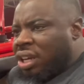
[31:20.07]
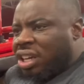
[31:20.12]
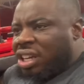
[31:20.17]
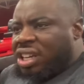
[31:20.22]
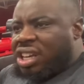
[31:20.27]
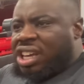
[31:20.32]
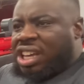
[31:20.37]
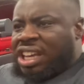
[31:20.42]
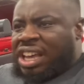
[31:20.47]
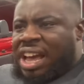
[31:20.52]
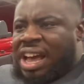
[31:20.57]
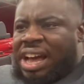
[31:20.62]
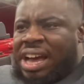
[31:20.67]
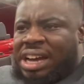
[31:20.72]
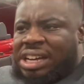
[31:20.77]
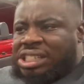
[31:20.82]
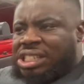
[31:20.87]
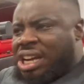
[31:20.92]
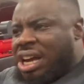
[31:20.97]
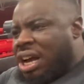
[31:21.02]

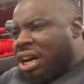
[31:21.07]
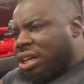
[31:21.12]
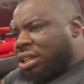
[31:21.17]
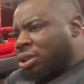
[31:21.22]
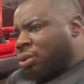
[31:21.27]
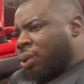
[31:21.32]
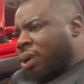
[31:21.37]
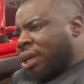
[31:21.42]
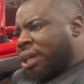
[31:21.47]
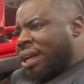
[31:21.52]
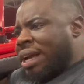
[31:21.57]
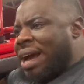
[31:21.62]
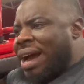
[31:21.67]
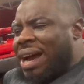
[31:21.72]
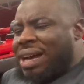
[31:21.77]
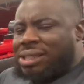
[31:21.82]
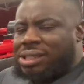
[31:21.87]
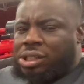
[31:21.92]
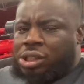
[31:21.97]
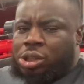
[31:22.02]
Keon, Sean Clarita,
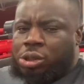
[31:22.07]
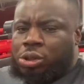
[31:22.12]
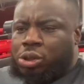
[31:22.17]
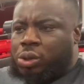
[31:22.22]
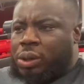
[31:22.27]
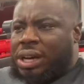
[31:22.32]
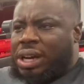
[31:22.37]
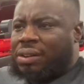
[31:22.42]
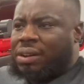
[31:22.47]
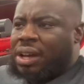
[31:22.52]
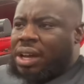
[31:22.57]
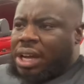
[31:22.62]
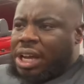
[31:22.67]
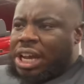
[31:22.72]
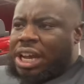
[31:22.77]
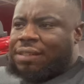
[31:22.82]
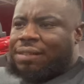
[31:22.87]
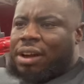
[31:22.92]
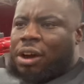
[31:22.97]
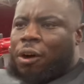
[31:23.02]
guys in 212,
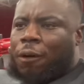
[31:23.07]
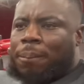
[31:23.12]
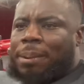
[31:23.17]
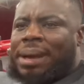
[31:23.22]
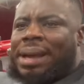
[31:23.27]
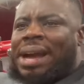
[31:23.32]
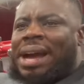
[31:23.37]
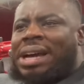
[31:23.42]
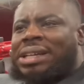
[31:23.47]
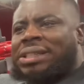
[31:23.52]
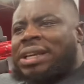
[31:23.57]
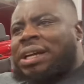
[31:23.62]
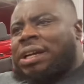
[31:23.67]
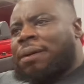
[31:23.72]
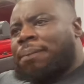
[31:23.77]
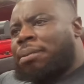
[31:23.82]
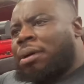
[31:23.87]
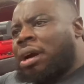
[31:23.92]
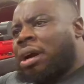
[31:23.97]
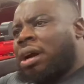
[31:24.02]
even open guys I
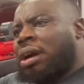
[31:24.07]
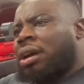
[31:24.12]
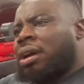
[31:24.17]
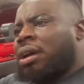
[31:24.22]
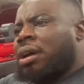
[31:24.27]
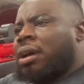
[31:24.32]
compare.